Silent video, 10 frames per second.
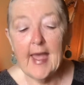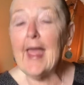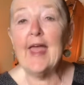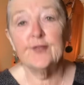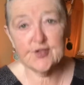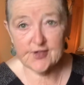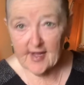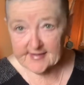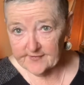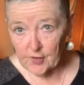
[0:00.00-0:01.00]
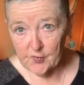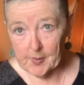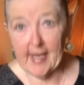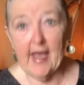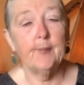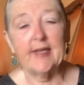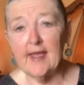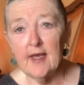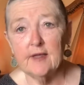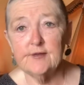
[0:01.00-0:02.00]
And there's lots of overlap.
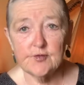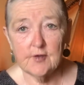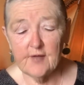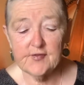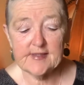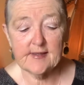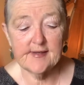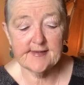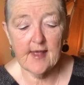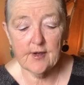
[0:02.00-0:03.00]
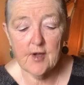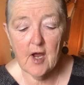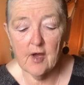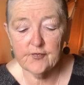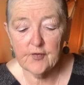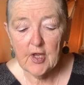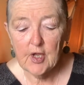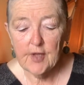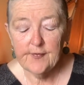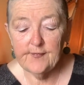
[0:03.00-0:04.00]
Can't emphasize that enough.
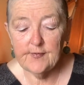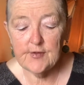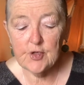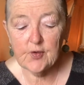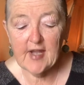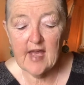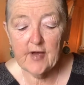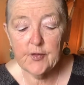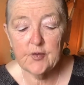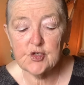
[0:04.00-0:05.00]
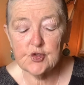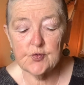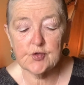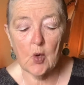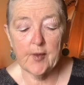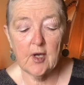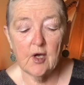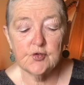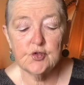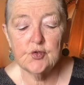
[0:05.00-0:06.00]
You can have other issues going
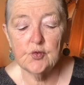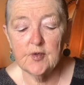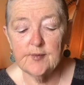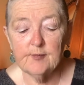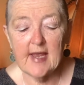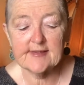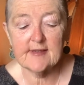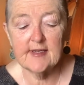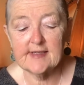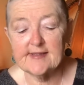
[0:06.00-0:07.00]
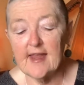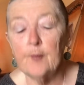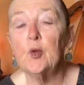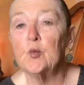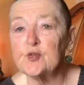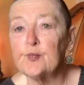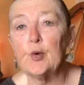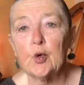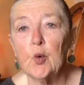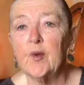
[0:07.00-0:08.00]
on too, and as an example was
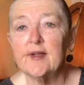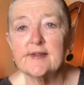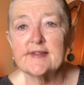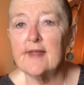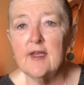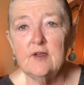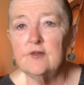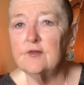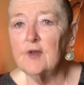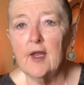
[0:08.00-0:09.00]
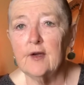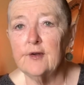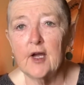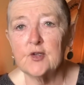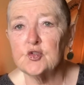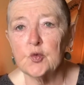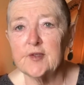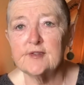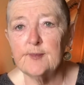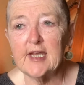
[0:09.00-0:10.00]
Berkowitz. They are not sure
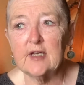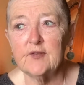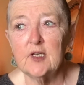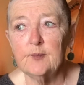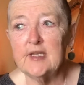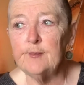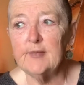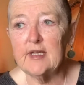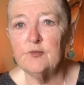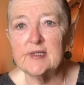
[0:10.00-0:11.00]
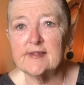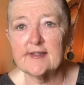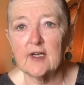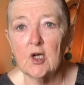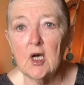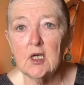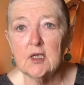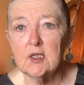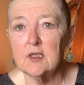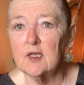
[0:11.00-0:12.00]
what to make of him. He may have been
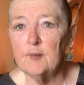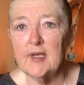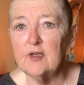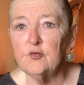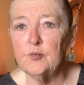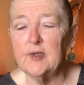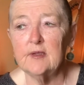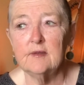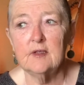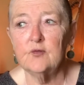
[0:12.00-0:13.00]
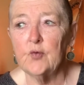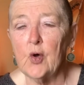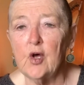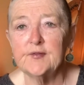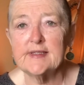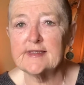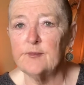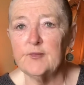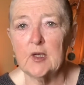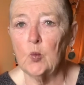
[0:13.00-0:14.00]
psychotic. He may have been involved in
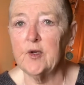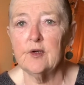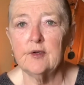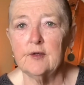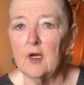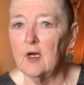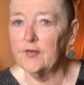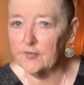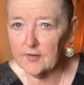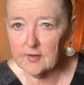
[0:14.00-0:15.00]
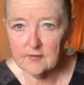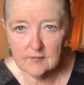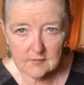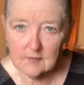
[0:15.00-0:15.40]
something weird other than